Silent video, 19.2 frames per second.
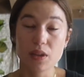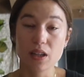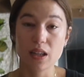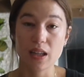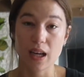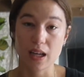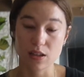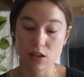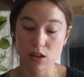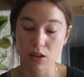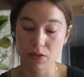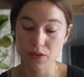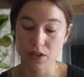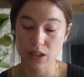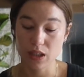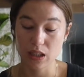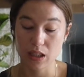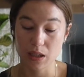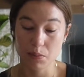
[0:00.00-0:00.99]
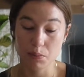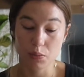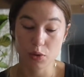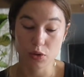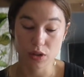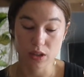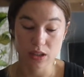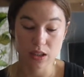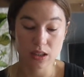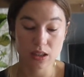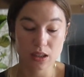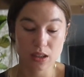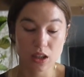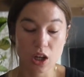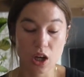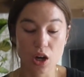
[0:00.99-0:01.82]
That's often important.